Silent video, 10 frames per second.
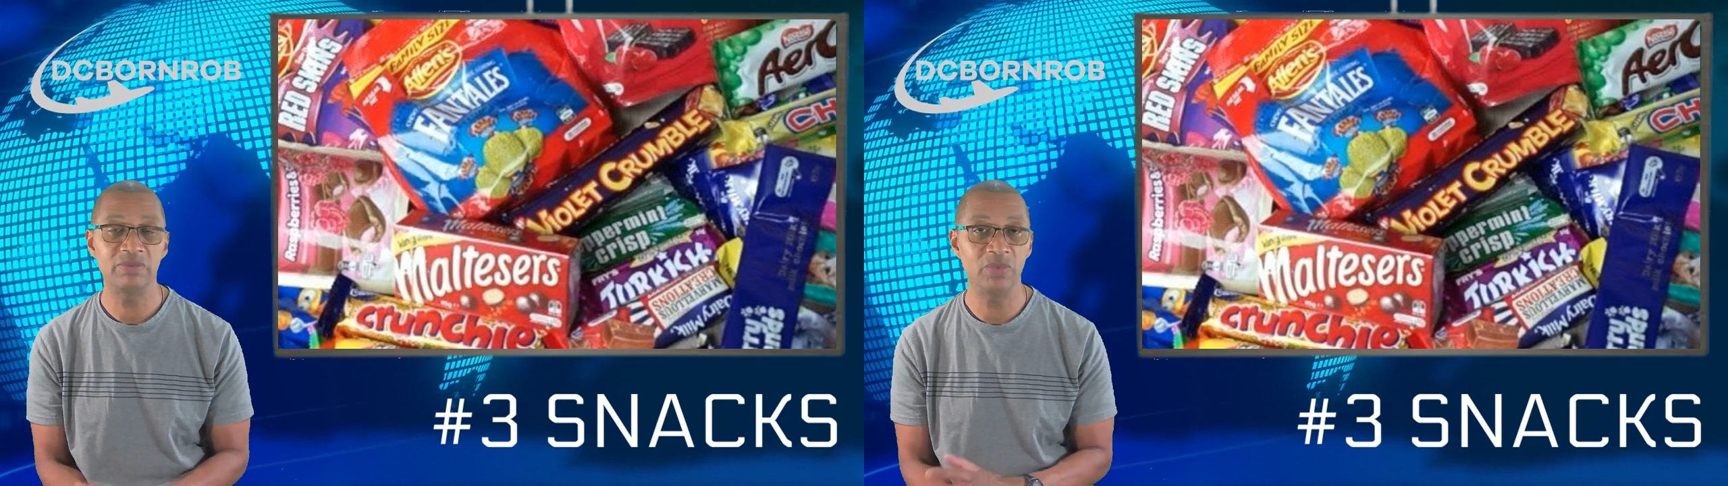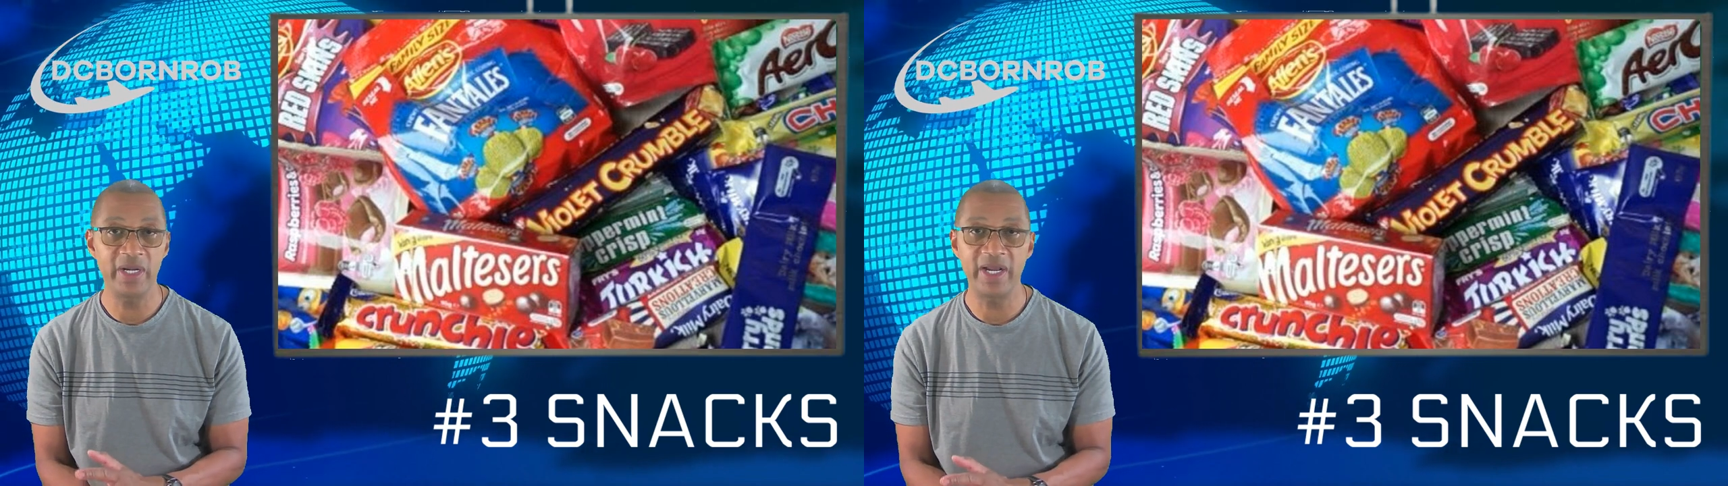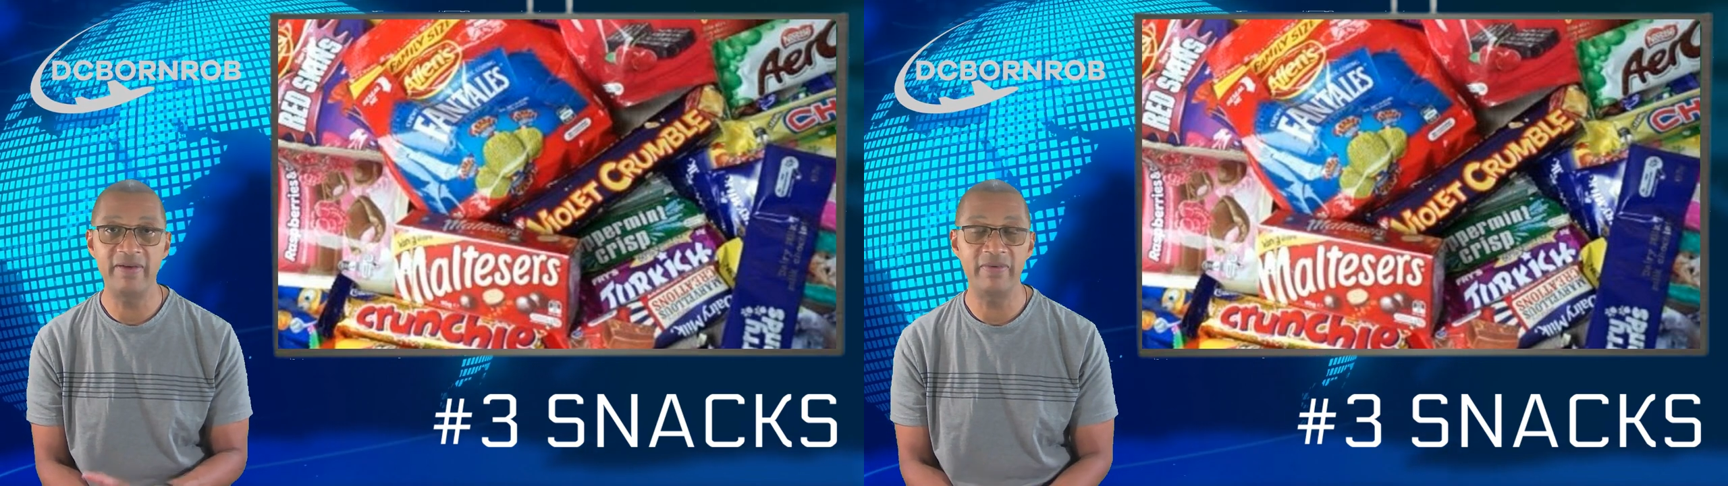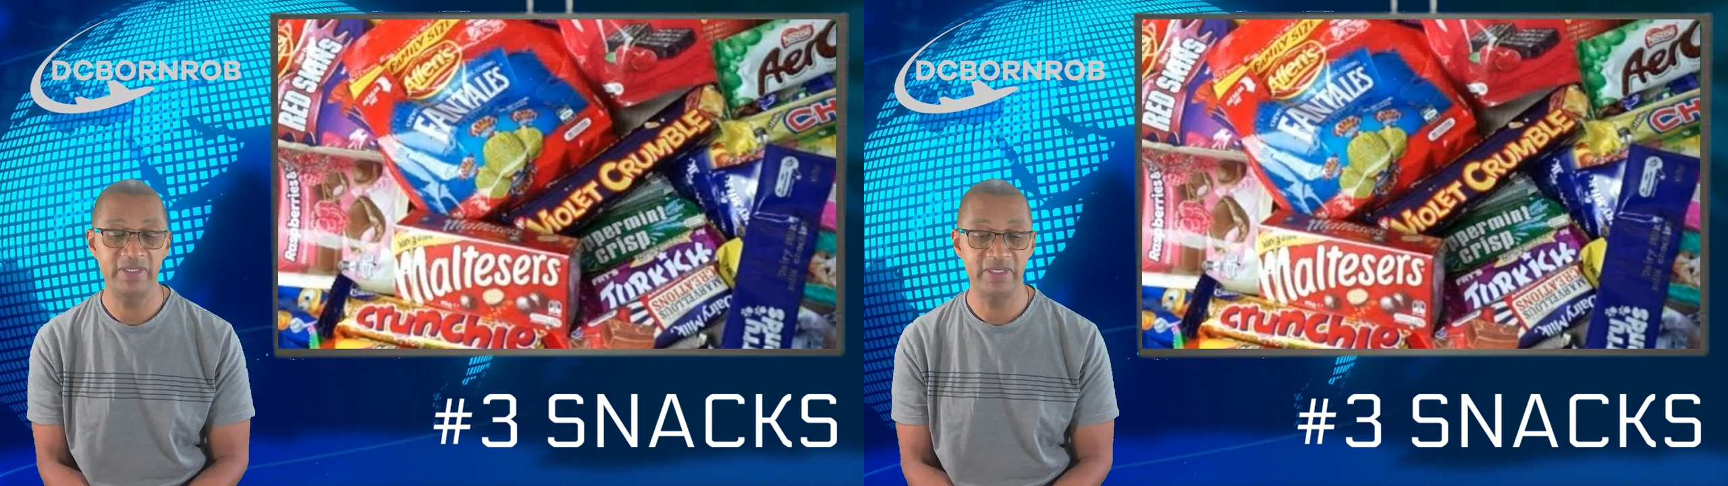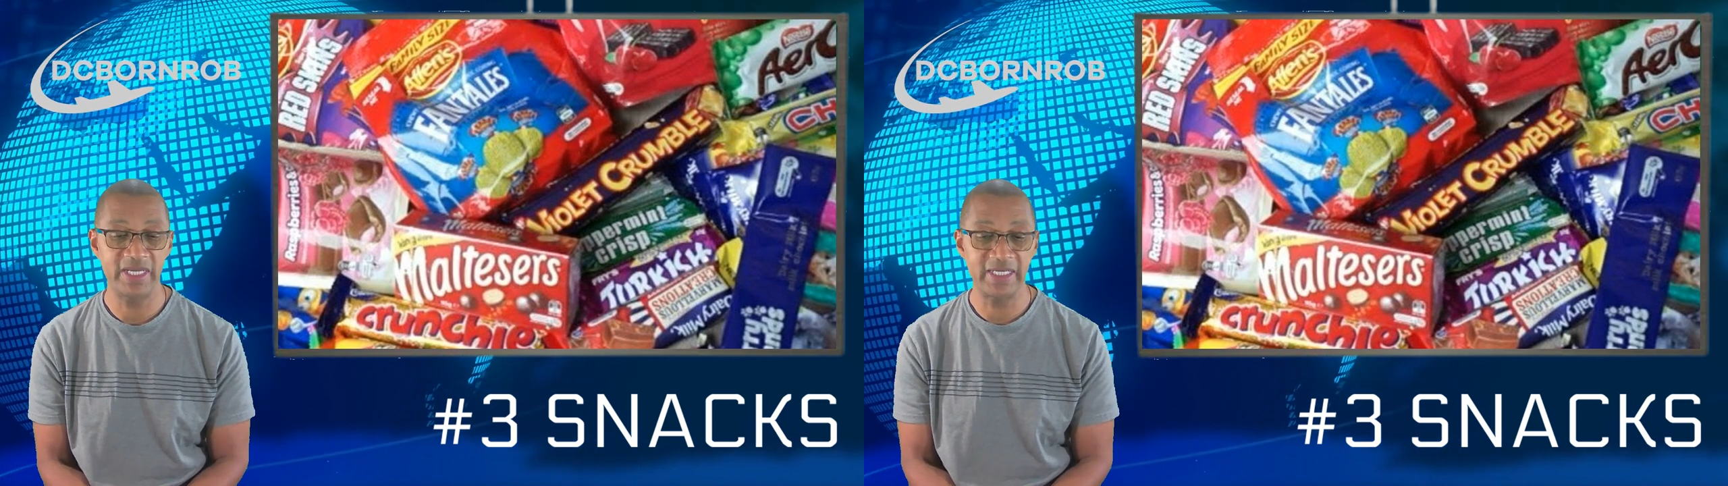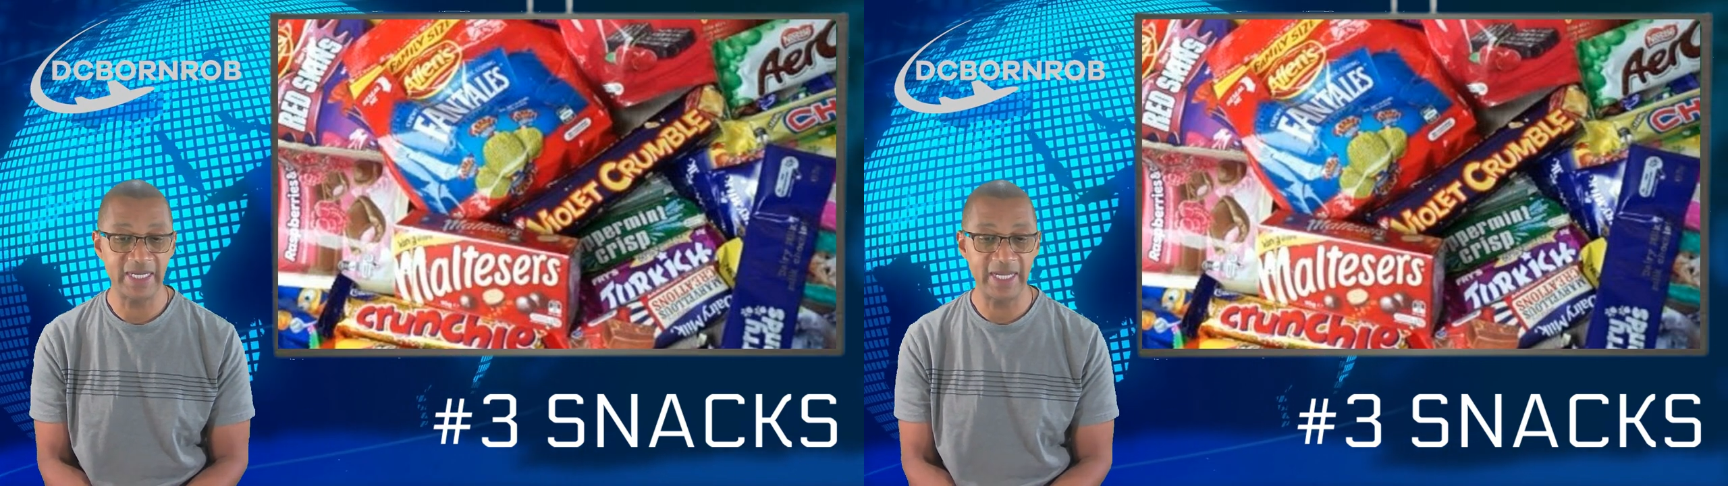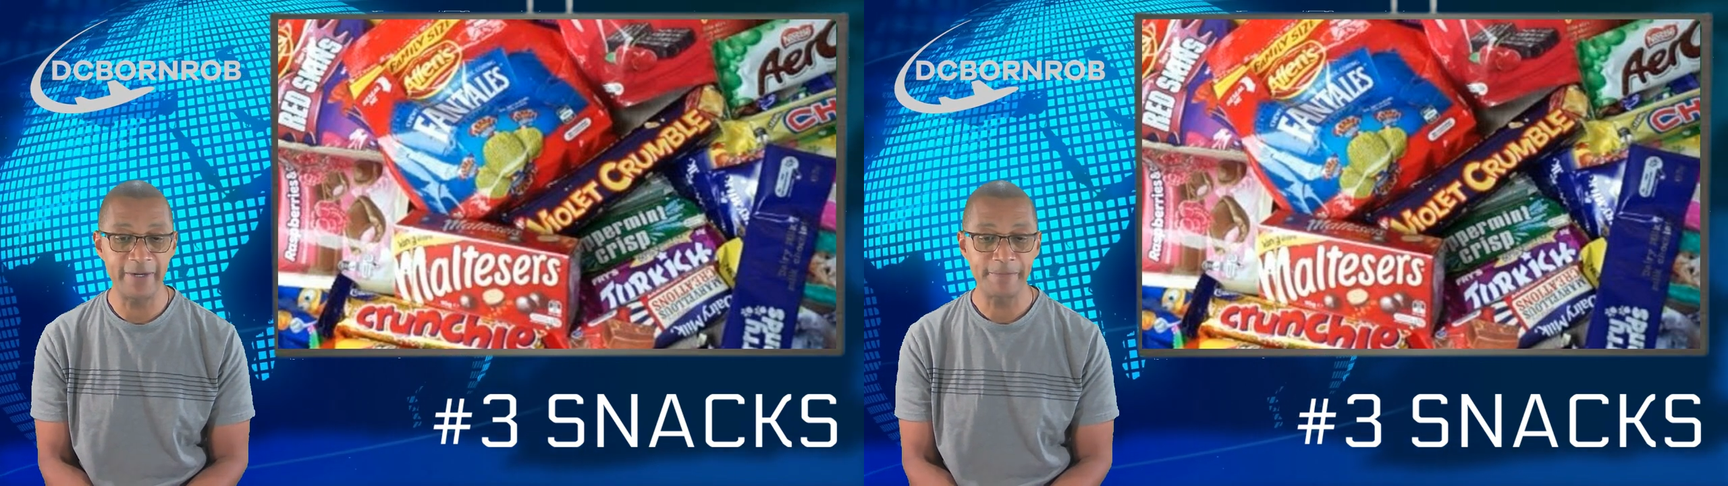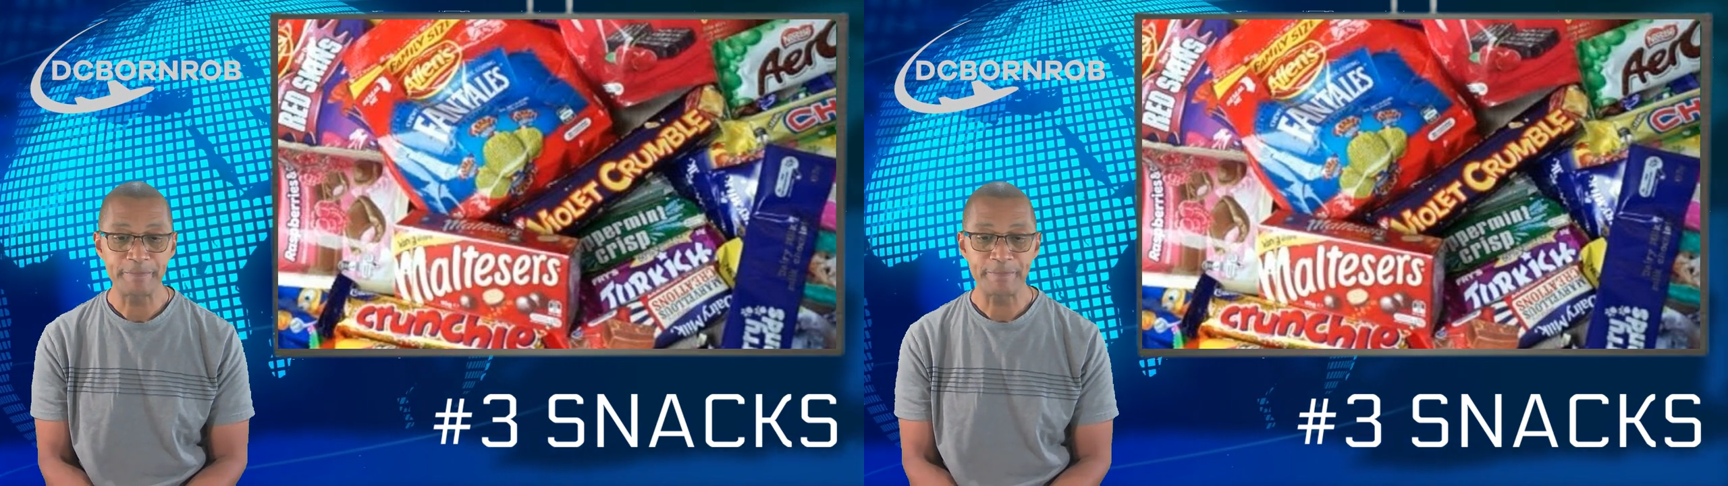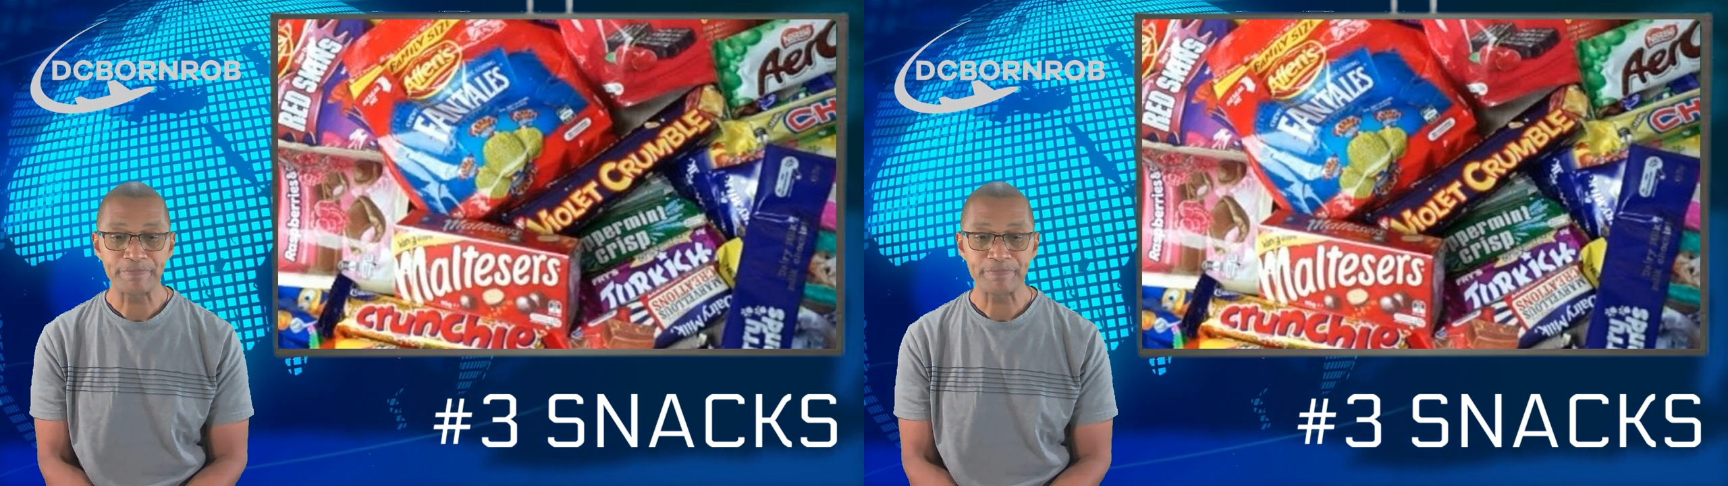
whatever. Take it down.